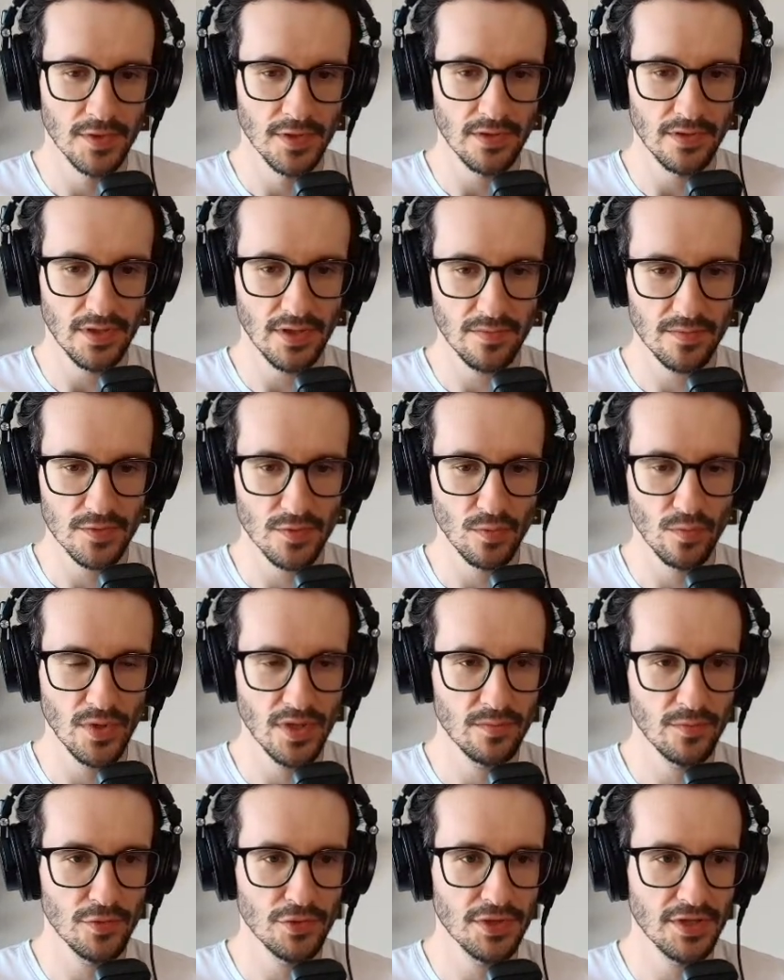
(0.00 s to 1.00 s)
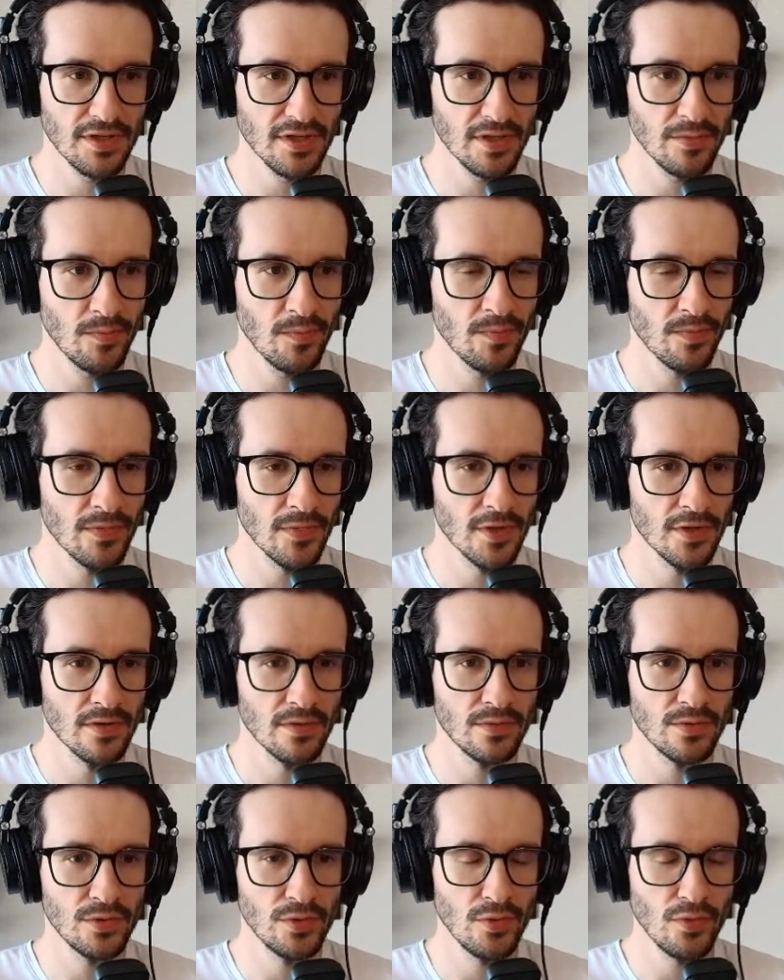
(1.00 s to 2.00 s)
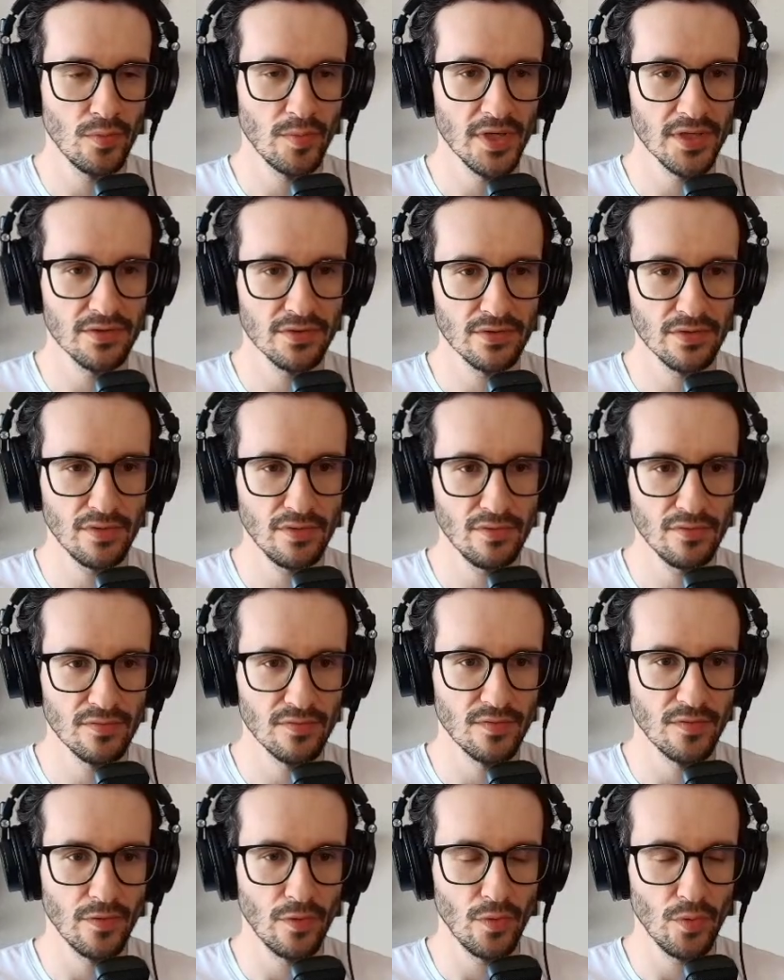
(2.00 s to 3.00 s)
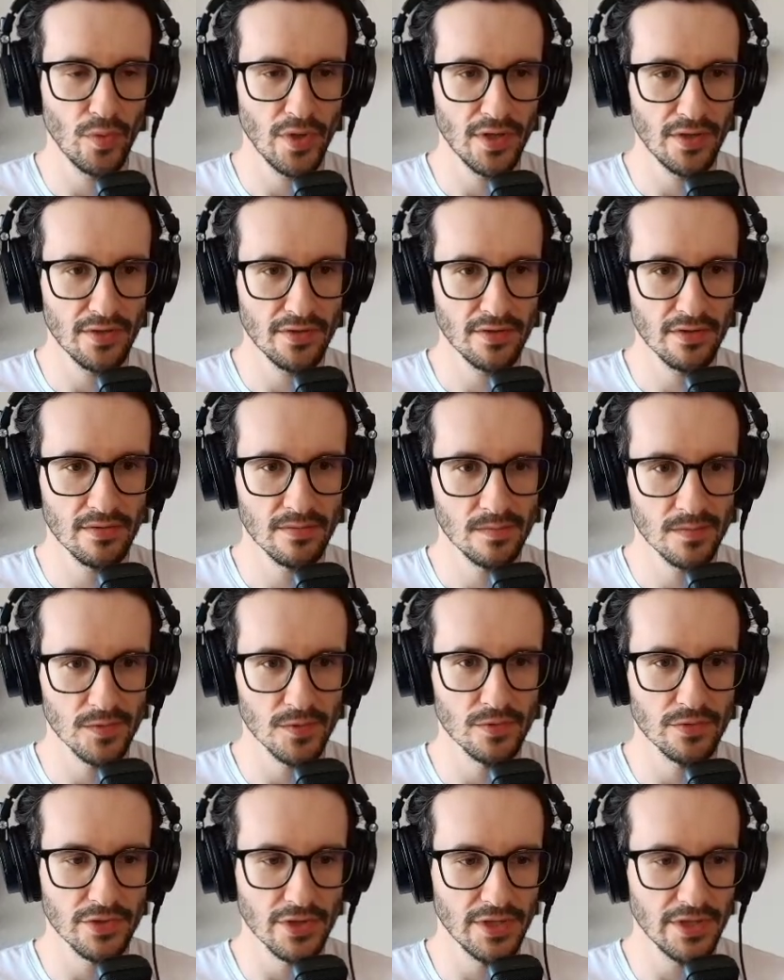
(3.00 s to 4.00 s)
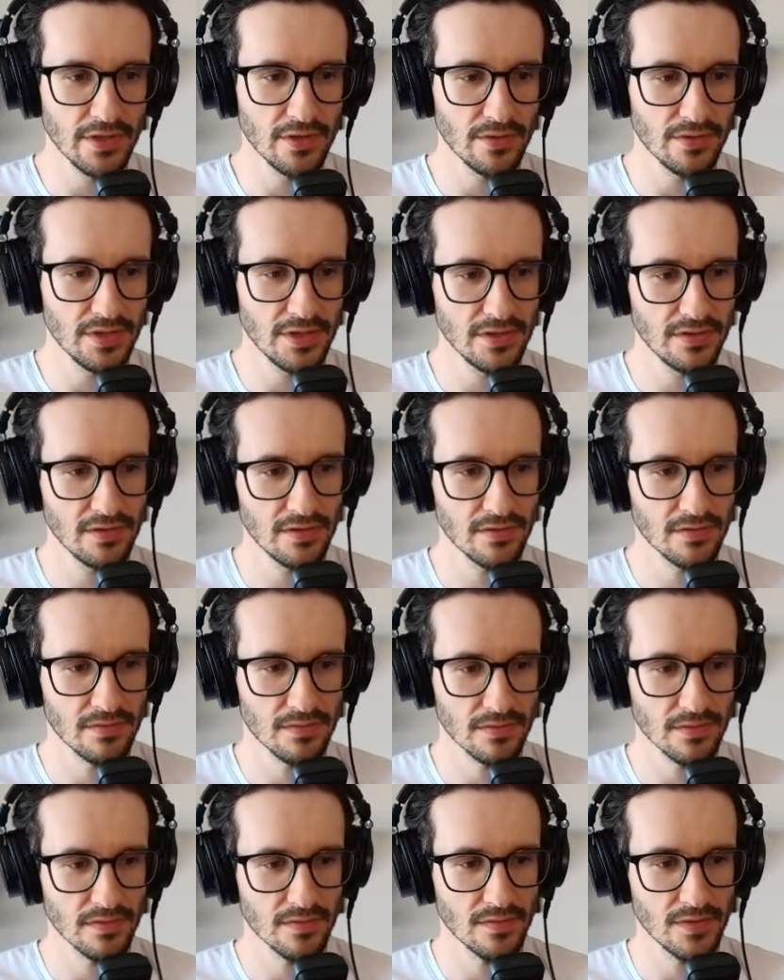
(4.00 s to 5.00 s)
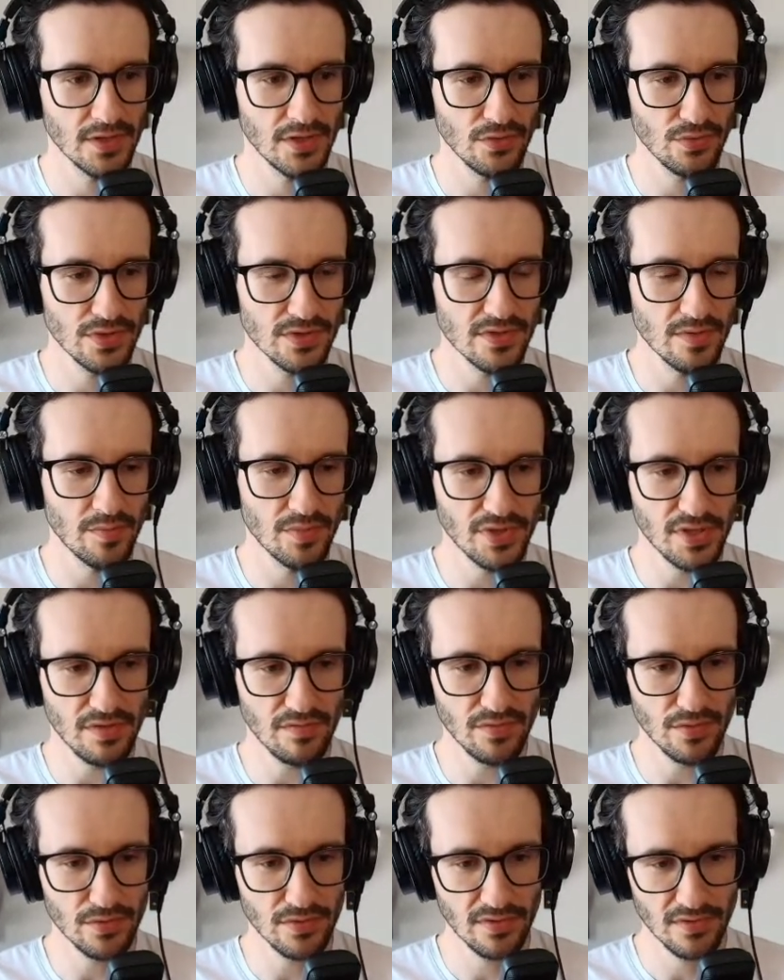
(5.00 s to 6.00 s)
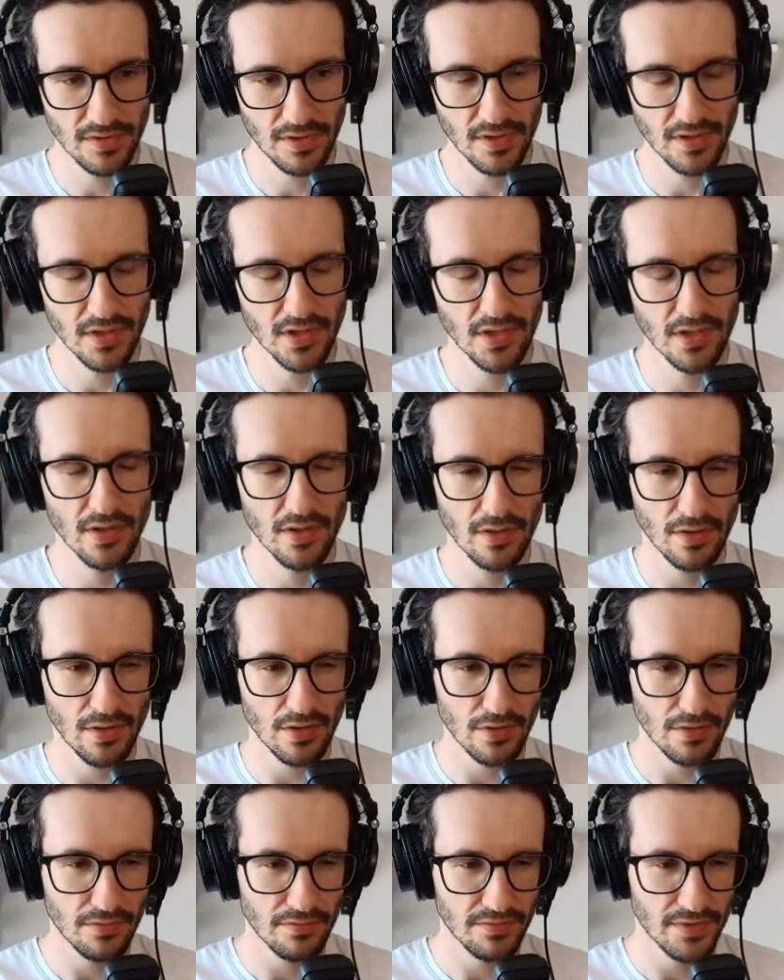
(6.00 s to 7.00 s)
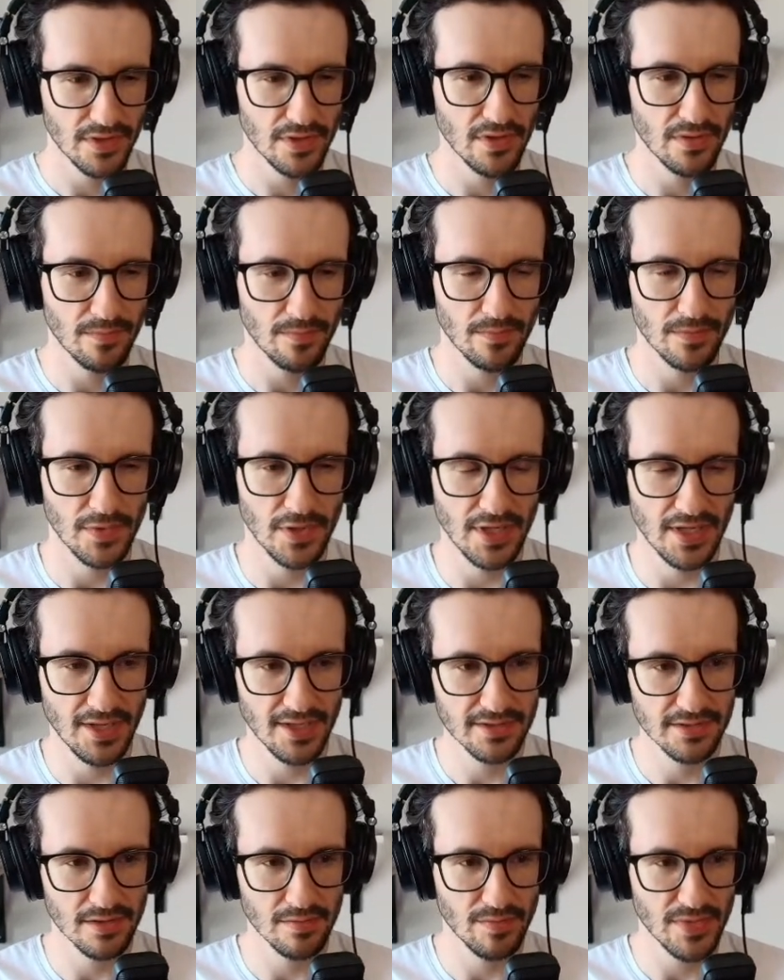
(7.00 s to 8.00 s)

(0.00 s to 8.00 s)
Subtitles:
Yep, so one more time, new button, forward, you click on it. Here is the preview of a last